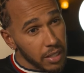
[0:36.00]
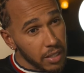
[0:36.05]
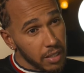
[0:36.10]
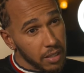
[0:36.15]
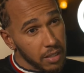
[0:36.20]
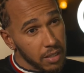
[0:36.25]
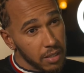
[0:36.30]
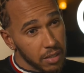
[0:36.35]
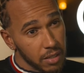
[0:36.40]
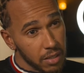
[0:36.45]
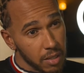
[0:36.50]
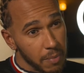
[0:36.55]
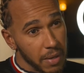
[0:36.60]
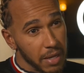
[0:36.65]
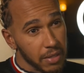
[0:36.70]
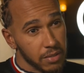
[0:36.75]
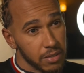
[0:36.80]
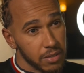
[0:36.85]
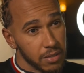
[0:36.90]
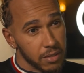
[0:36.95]
No, the new bounce
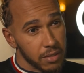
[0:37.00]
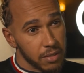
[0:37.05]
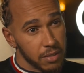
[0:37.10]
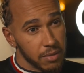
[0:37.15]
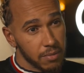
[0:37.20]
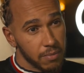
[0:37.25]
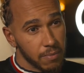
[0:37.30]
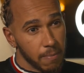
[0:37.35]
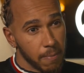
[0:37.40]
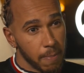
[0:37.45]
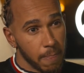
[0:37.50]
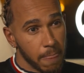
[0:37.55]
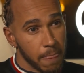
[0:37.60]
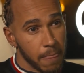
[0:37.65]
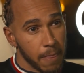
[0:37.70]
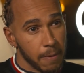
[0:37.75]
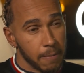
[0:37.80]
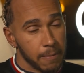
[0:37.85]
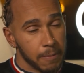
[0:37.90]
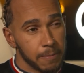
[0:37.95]
package that you're running this
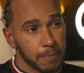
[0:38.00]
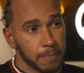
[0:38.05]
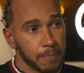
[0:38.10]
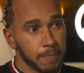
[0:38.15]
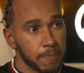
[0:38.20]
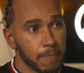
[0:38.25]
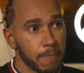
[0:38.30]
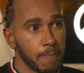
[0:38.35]
week.